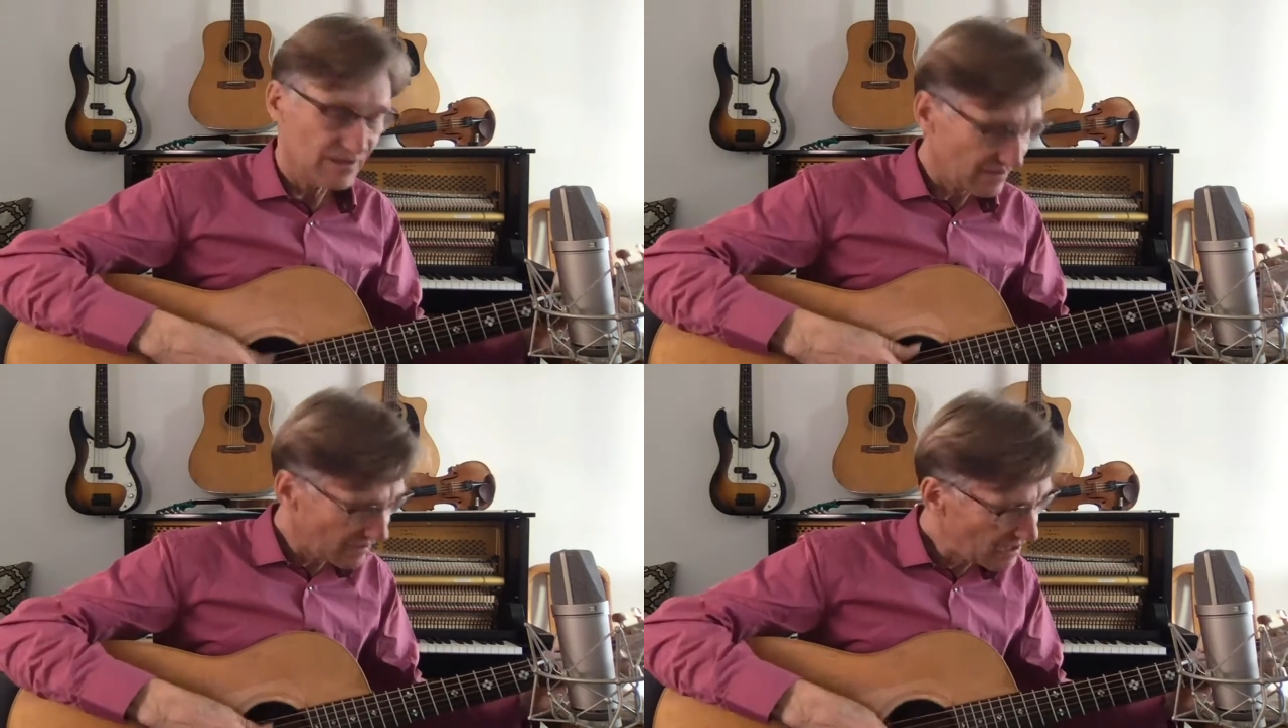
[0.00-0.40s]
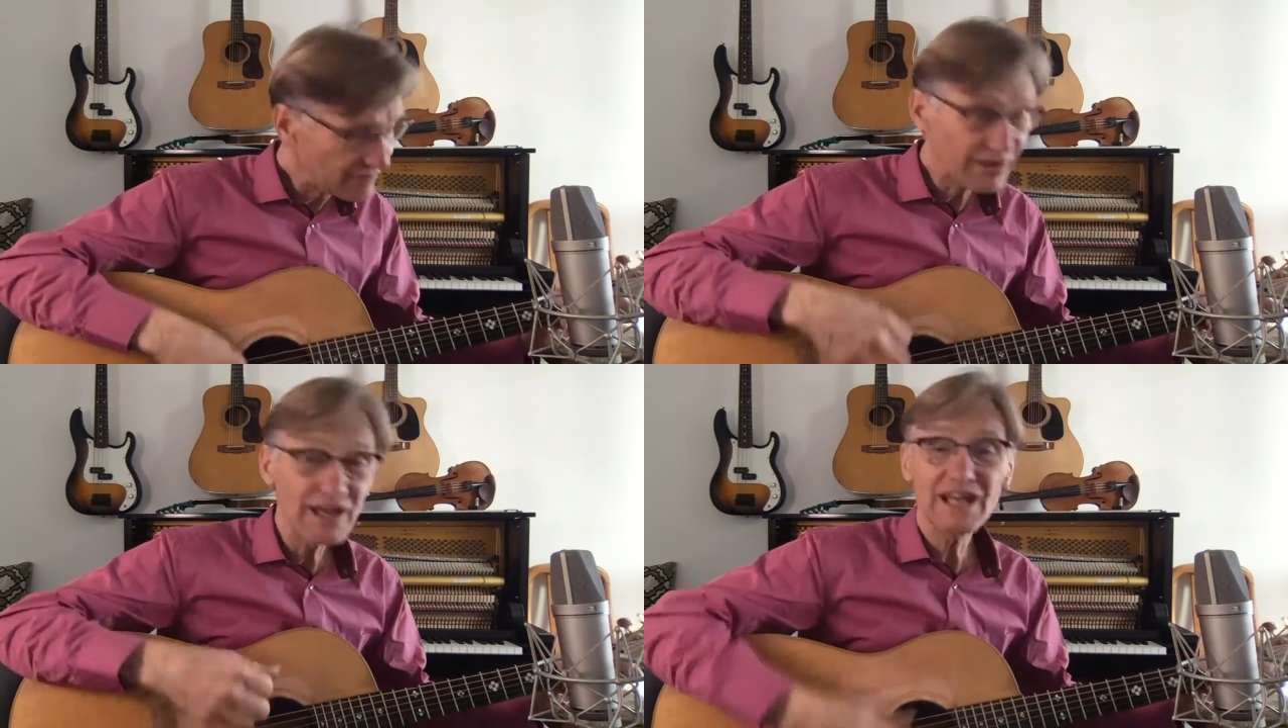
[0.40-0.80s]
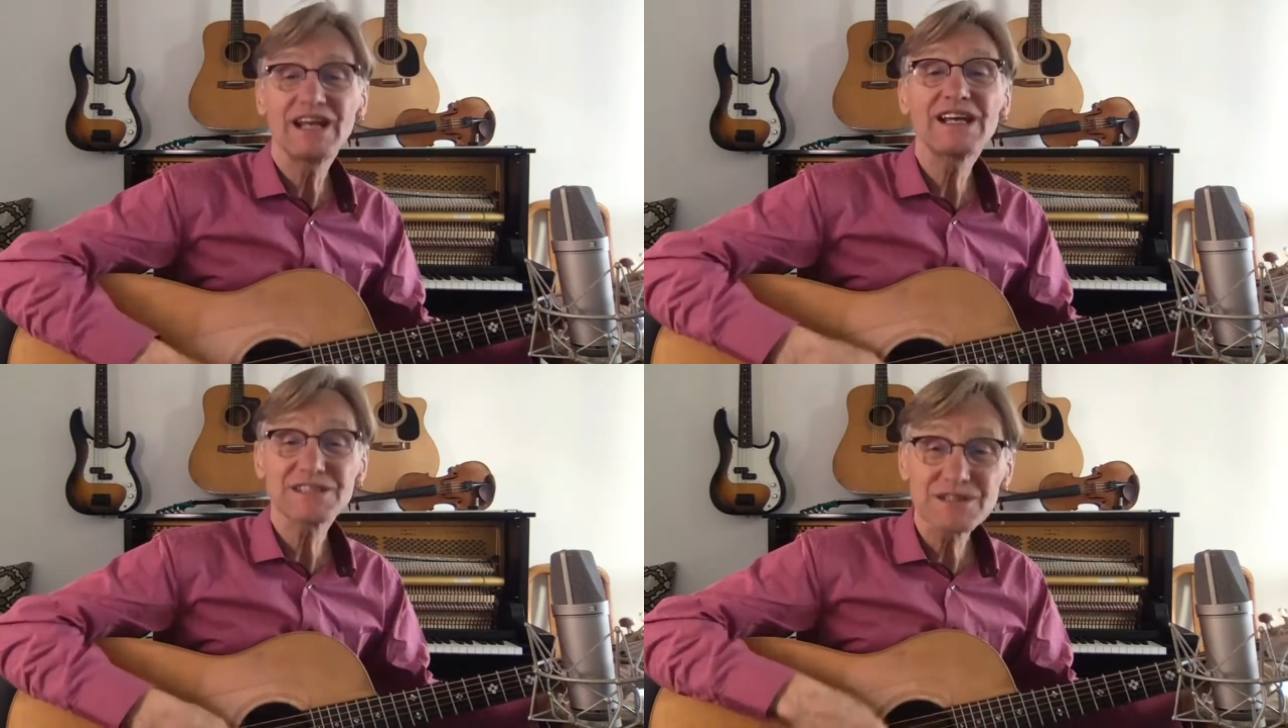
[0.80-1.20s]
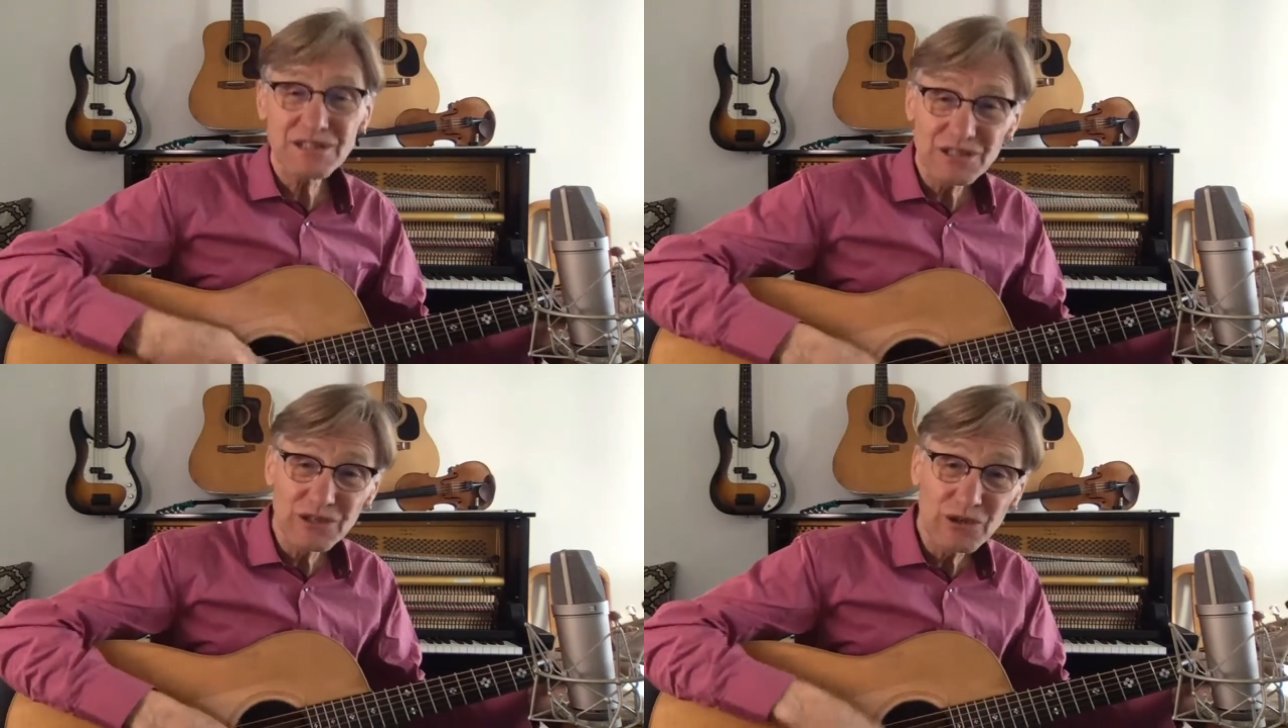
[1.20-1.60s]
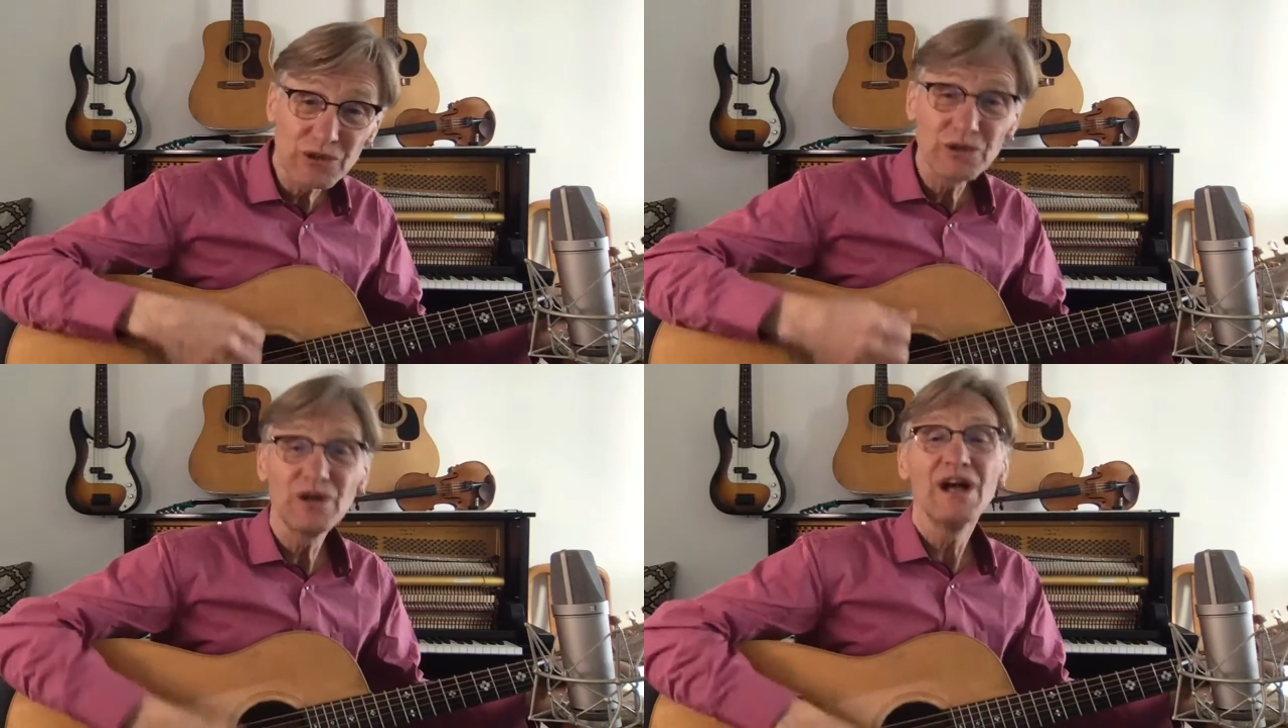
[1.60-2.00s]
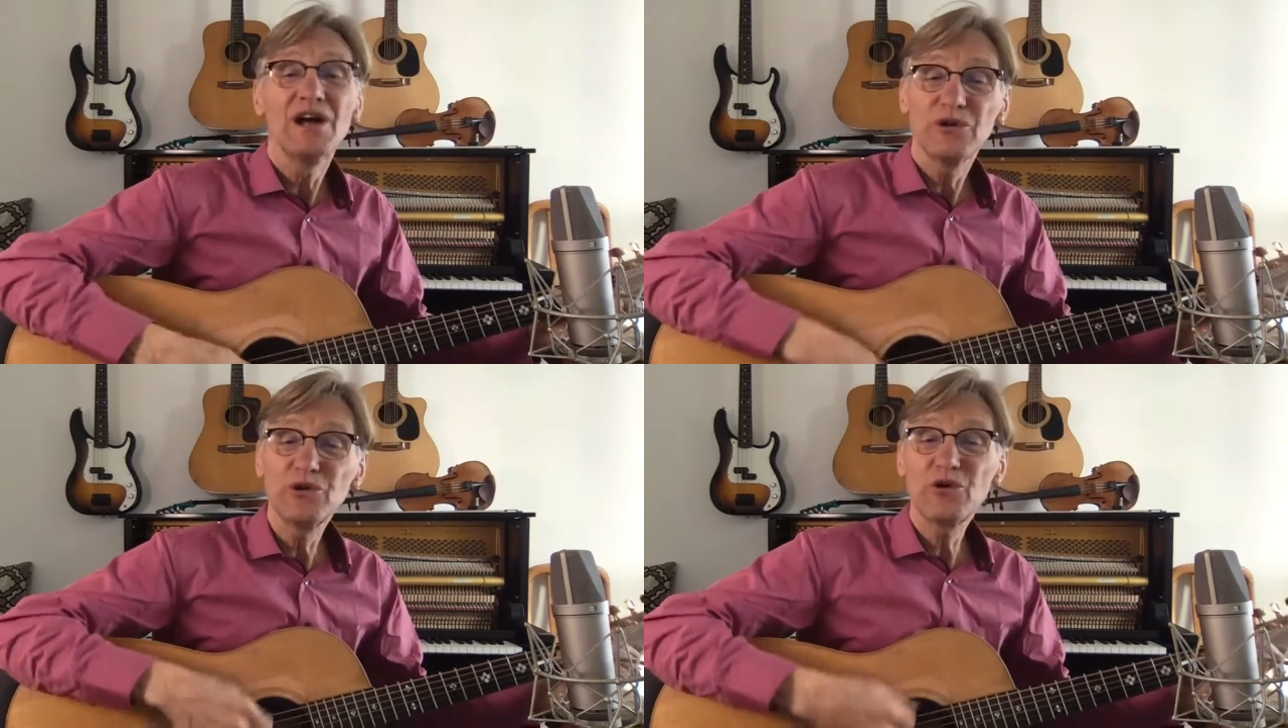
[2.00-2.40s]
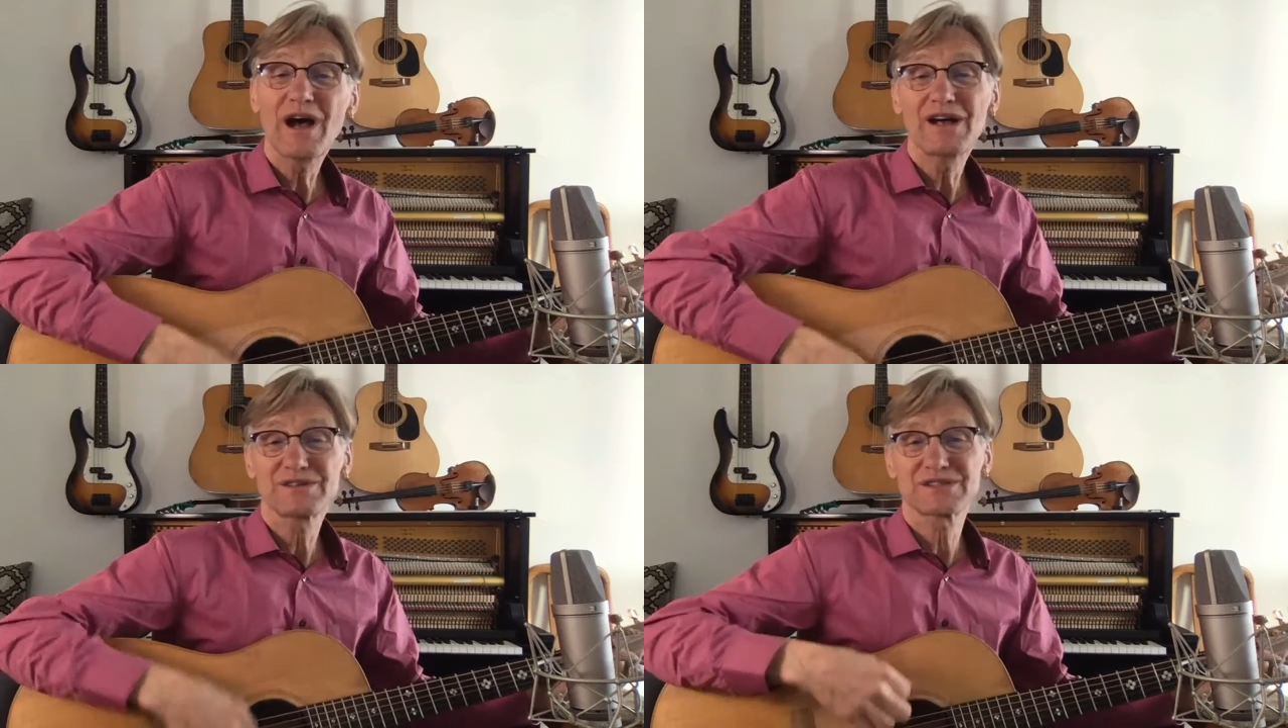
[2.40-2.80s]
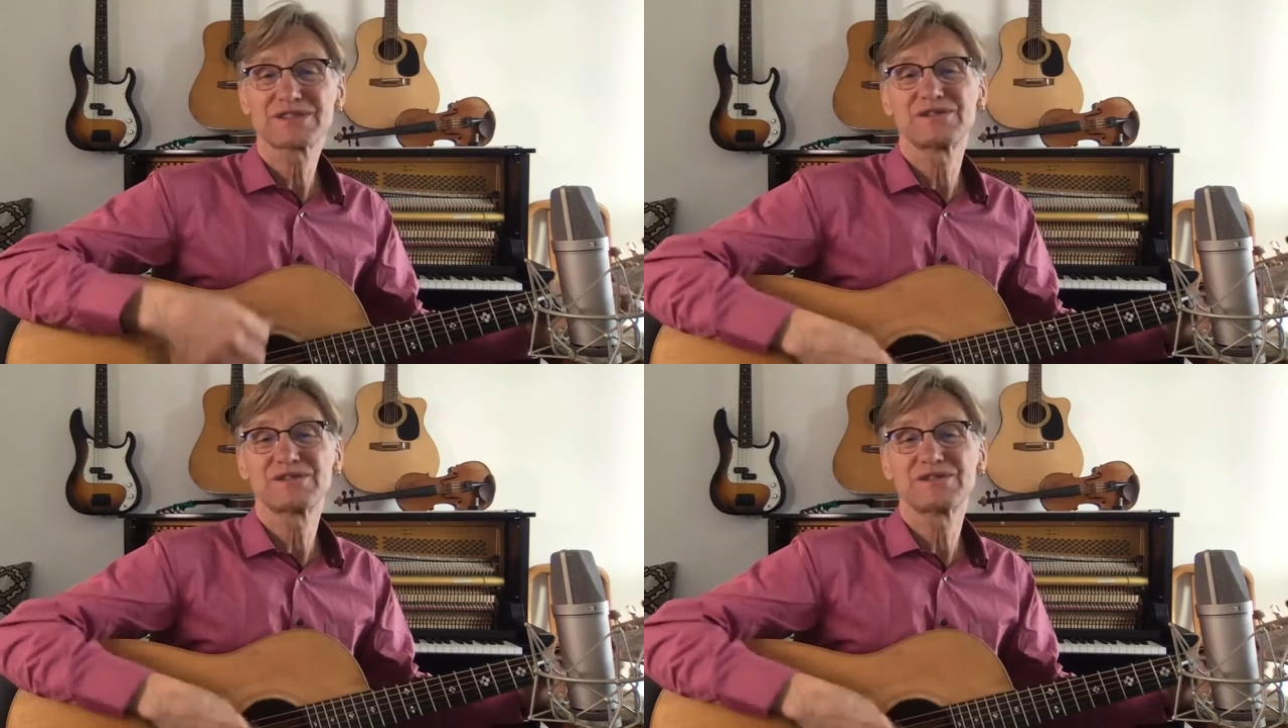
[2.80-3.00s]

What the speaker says: If it isn't you, who else